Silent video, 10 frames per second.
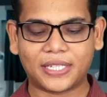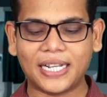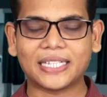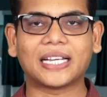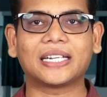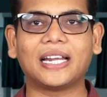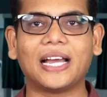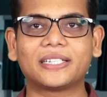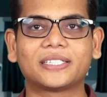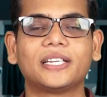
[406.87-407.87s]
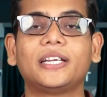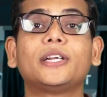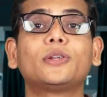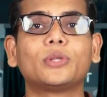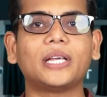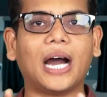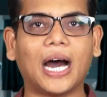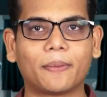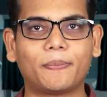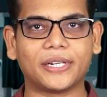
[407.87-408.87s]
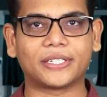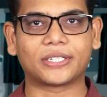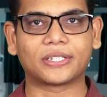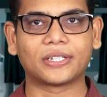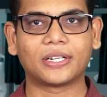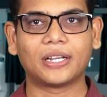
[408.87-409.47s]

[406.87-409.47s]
3 satellites into the orbit,